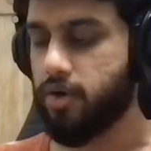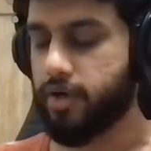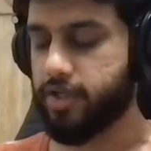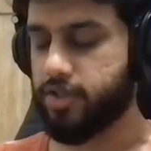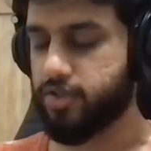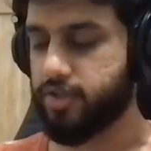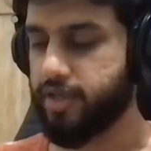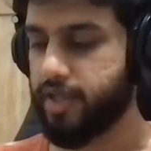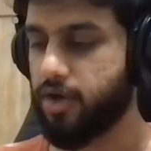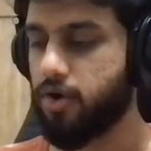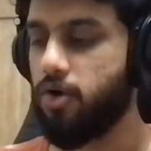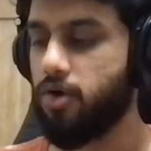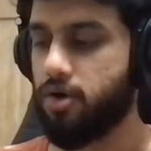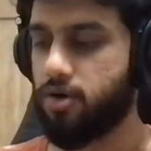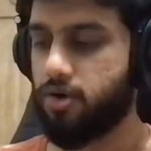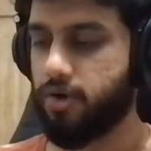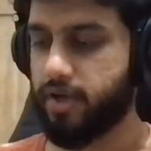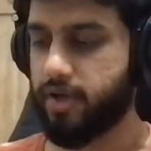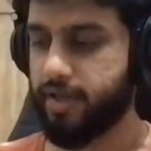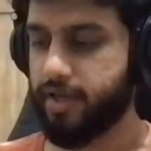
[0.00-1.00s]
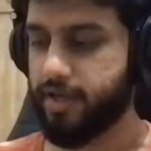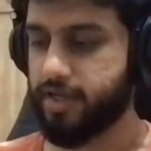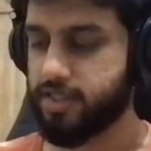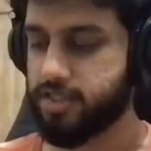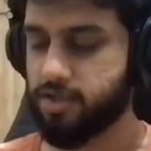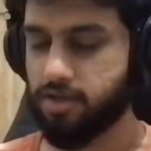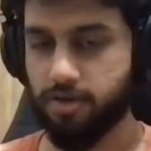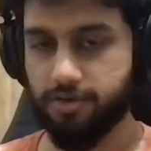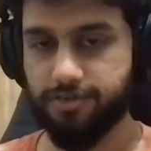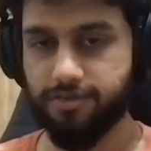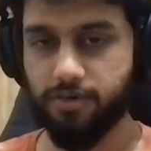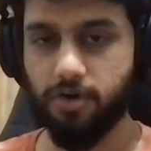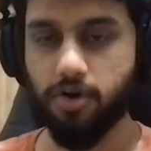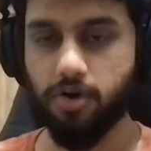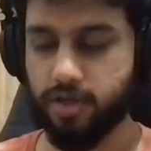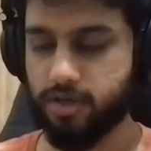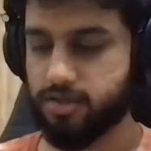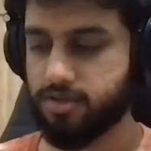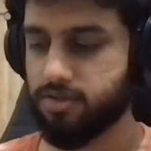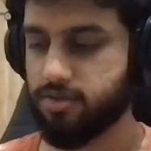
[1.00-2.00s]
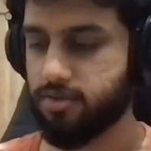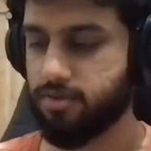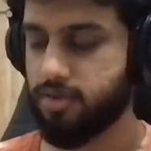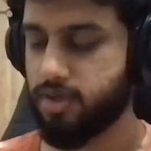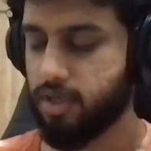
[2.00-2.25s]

Okay, so okay, negation of. Okay, so